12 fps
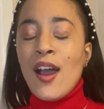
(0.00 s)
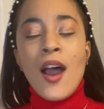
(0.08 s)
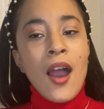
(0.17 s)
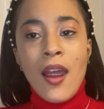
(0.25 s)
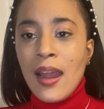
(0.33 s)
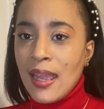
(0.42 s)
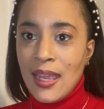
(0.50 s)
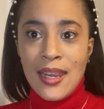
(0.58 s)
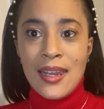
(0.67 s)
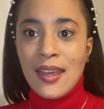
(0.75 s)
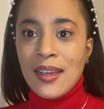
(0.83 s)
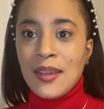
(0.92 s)
are
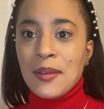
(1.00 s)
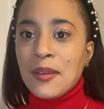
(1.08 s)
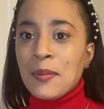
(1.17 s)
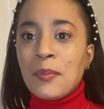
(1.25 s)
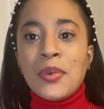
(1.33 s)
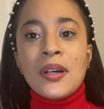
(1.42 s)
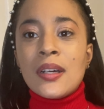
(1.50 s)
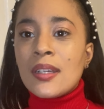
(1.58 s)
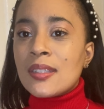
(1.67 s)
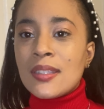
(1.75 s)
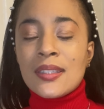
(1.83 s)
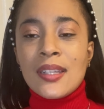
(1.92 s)
in
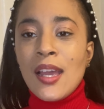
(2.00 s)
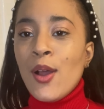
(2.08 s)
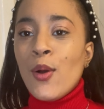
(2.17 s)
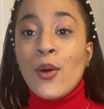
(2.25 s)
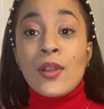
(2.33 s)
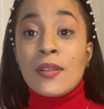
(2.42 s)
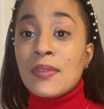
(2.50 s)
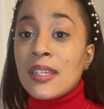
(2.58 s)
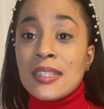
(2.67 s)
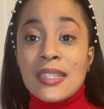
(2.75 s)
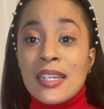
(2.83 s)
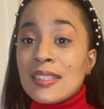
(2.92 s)
books. All of
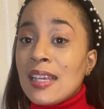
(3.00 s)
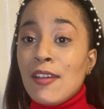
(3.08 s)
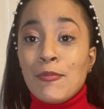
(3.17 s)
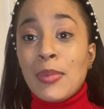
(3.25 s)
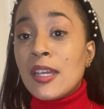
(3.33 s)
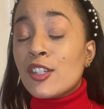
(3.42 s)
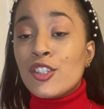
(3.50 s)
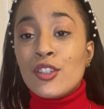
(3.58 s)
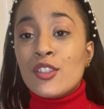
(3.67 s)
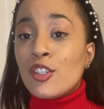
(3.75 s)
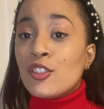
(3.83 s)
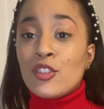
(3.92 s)
these things have
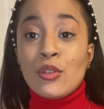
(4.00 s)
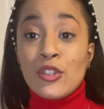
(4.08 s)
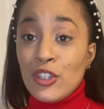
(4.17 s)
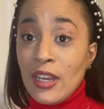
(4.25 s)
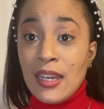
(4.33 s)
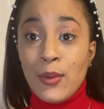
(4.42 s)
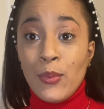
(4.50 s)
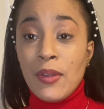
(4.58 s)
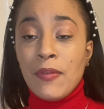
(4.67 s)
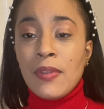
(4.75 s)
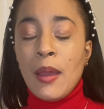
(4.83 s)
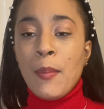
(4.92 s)
pictures associated
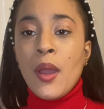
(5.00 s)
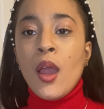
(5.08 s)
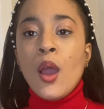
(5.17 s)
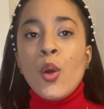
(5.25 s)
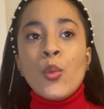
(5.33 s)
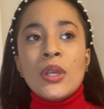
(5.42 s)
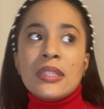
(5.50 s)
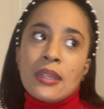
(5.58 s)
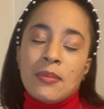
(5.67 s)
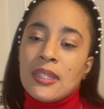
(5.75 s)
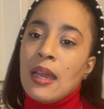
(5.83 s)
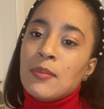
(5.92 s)
with them. We
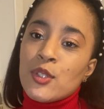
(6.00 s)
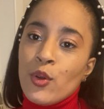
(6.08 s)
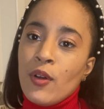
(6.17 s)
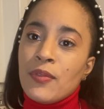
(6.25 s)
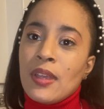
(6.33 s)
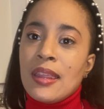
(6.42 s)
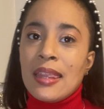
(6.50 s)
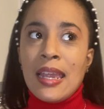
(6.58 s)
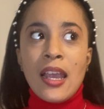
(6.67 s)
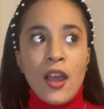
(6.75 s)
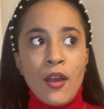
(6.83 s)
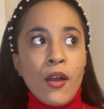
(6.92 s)
sometimes often
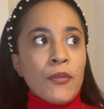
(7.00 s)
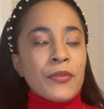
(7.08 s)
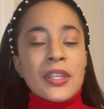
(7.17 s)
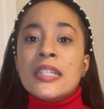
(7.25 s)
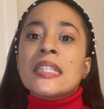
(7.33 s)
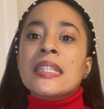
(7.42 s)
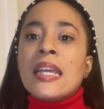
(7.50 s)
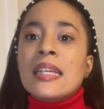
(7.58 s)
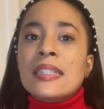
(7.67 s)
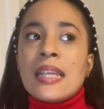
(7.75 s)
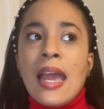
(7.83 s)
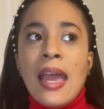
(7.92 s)
think of these
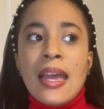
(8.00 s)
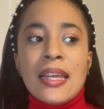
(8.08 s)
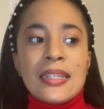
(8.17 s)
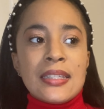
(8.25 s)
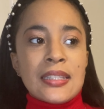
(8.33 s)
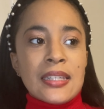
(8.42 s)
things as